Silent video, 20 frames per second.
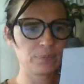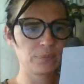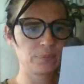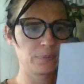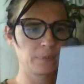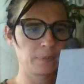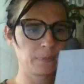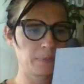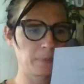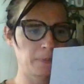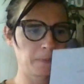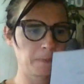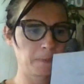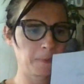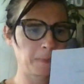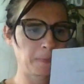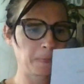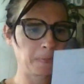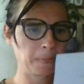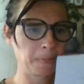
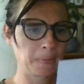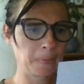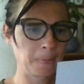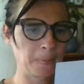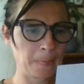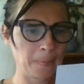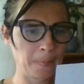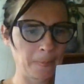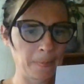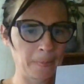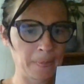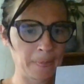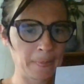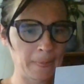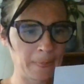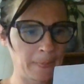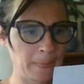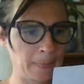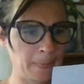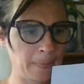
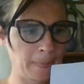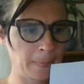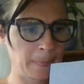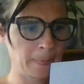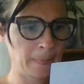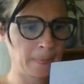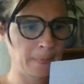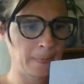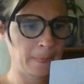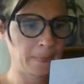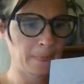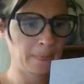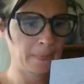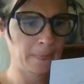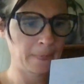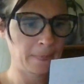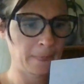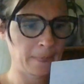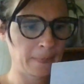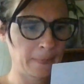
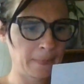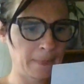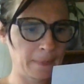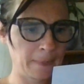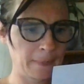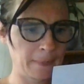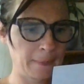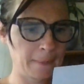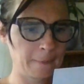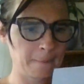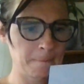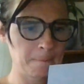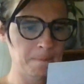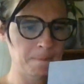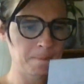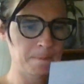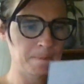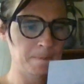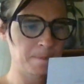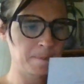
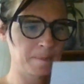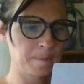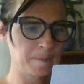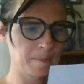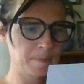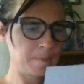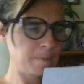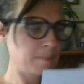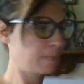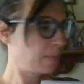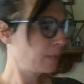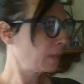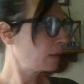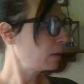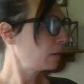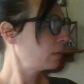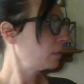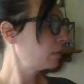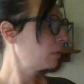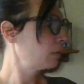
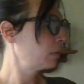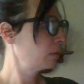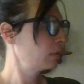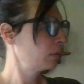[no speech]